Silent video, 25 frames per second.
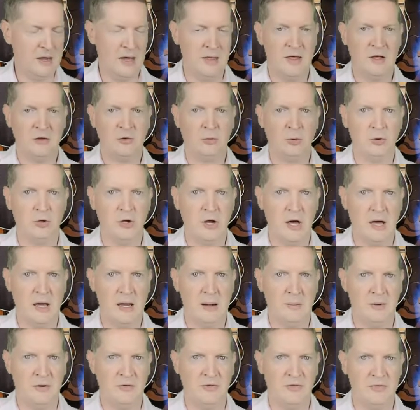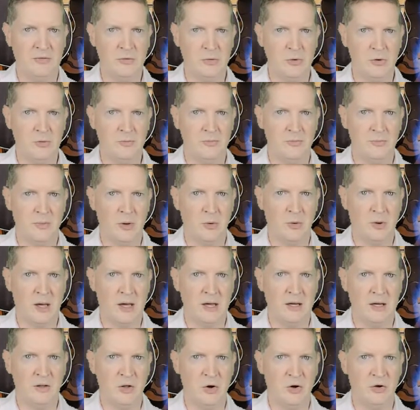that's what you're aiming for.
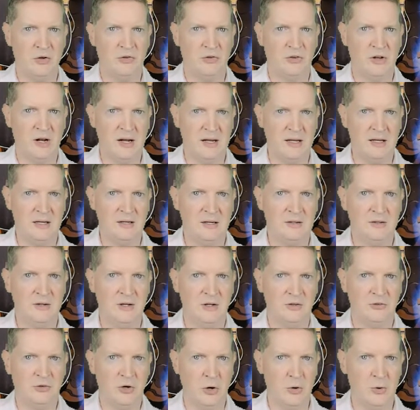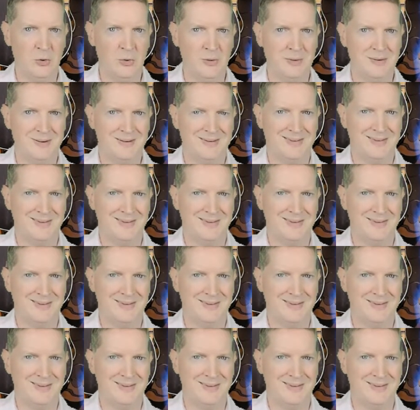Okay, nice clean tone.